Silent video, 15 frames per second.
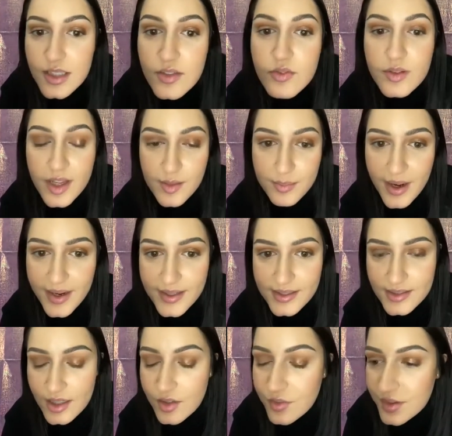even like by
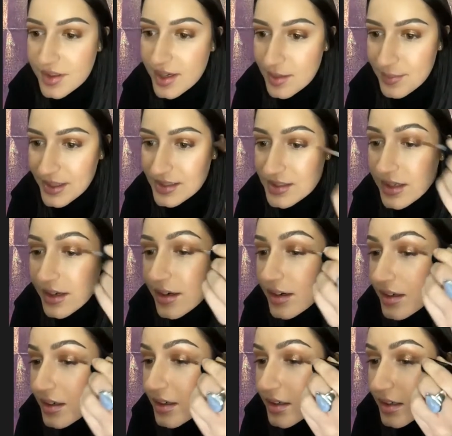itself with like
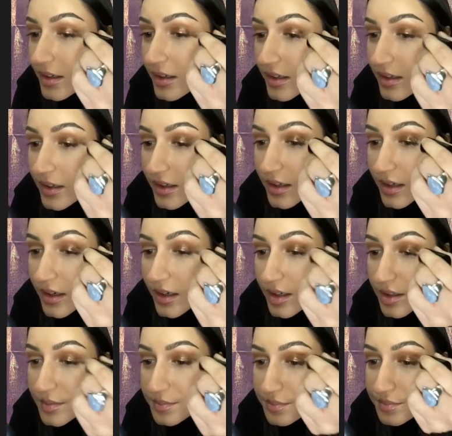mascara.
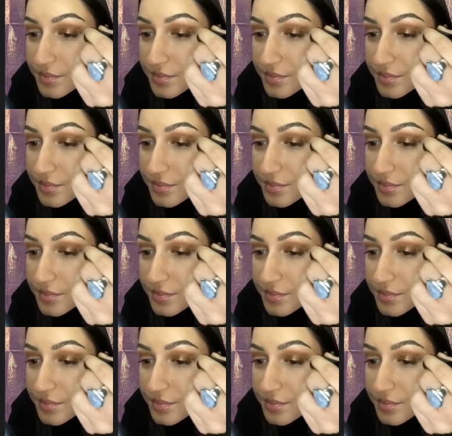And